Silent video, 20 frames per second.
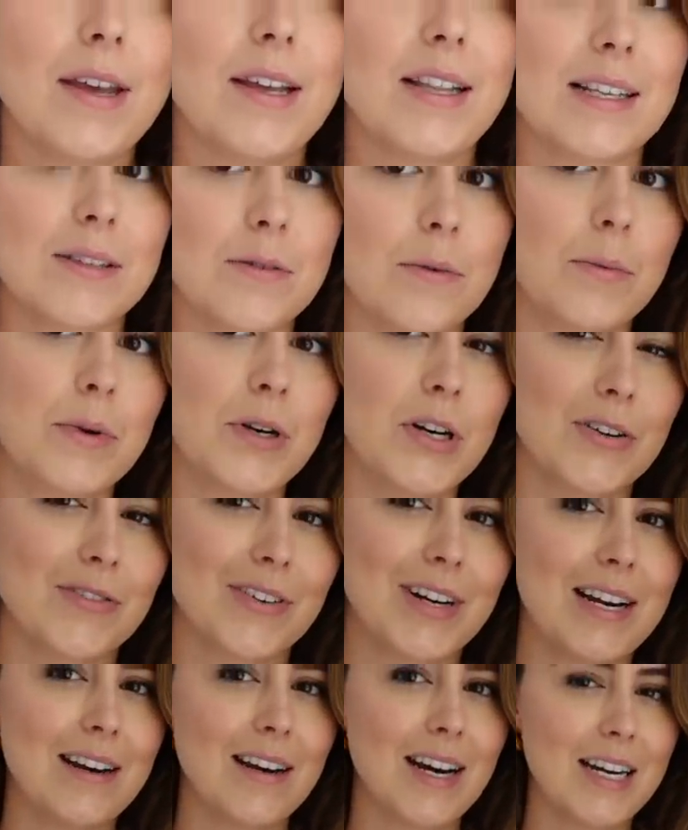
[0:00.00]
think this one would look
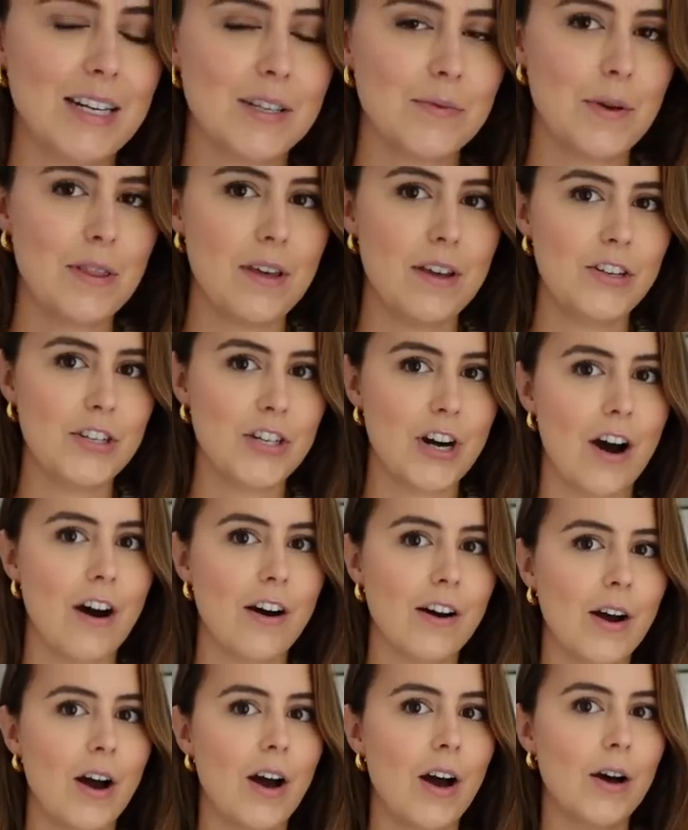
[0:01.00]
really nice with a
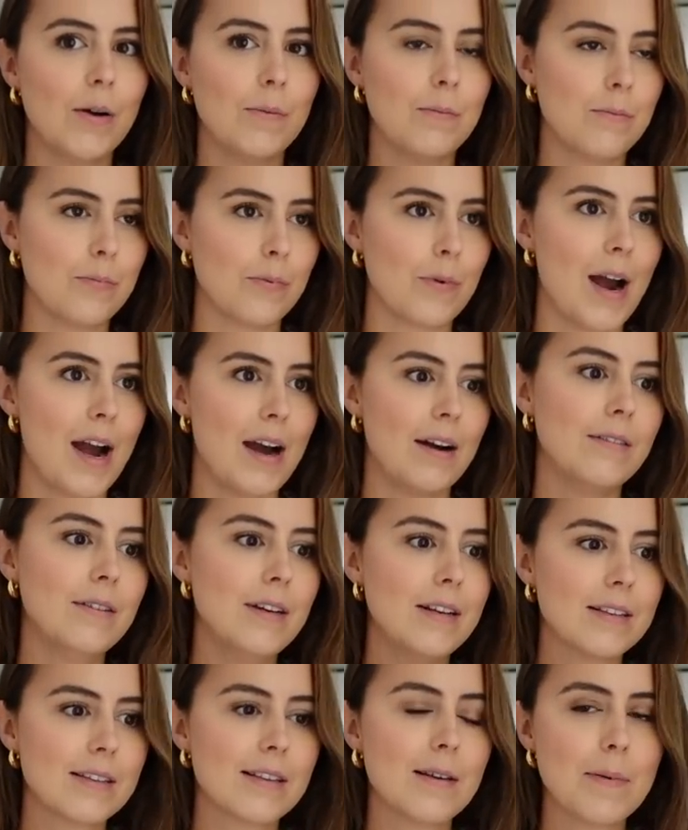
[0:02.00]
darker
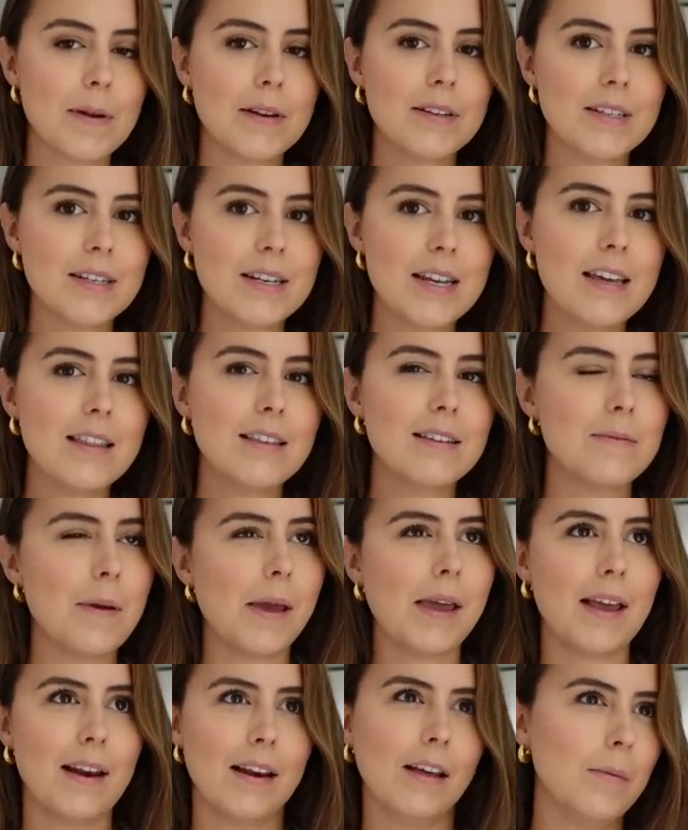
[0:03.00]
brown slip underneath to
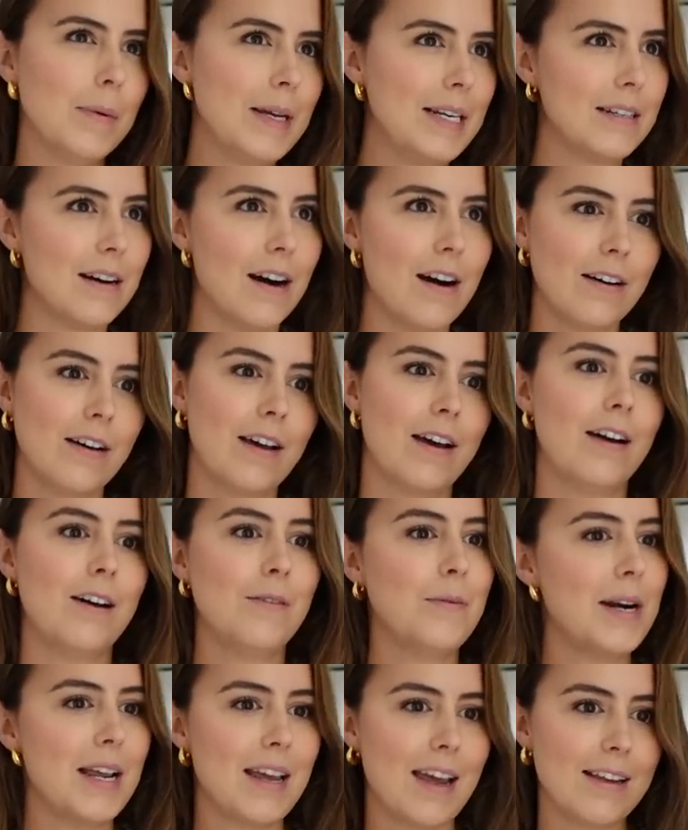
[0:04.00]
make it a little bit
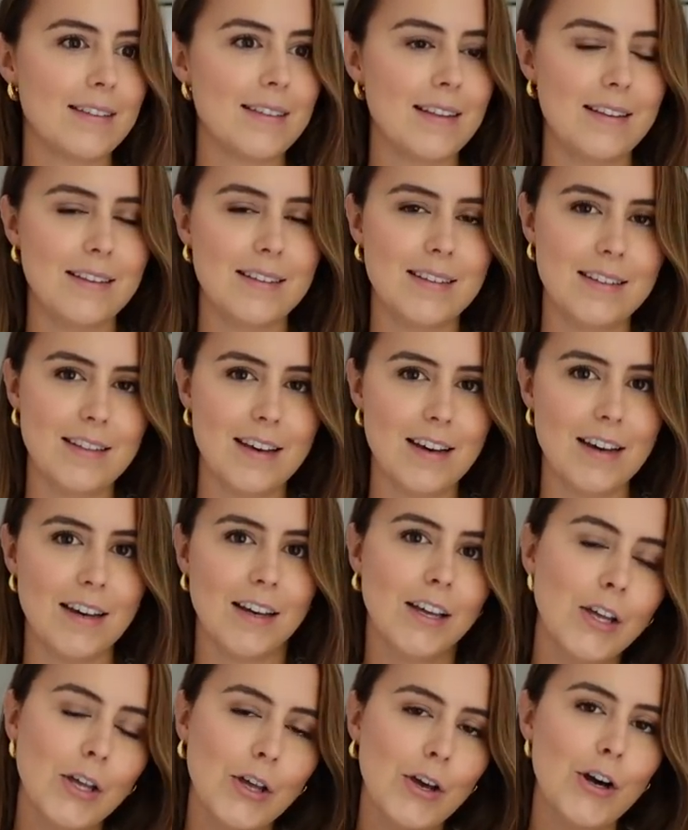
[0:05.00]
darker when it gets into the
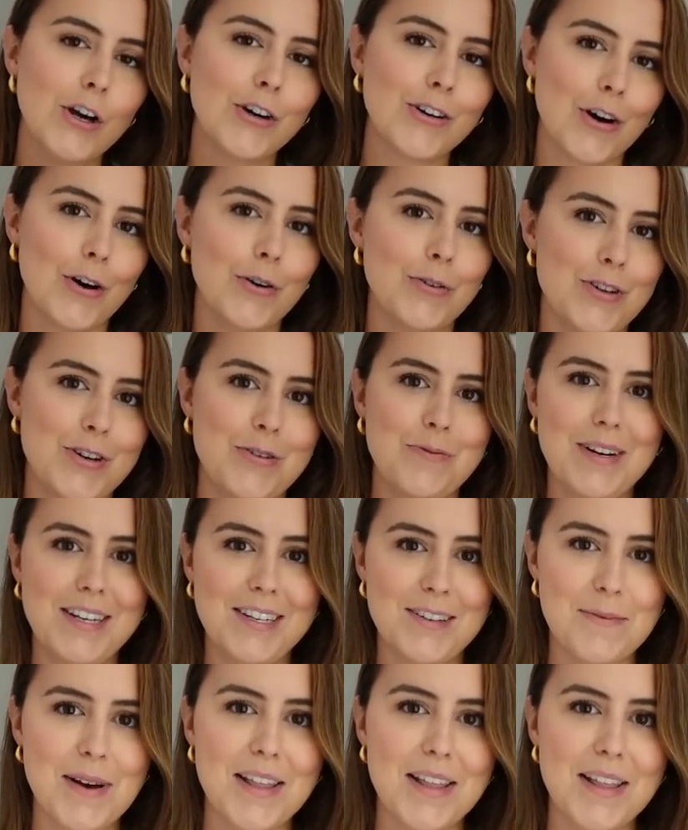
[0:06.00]
colder winter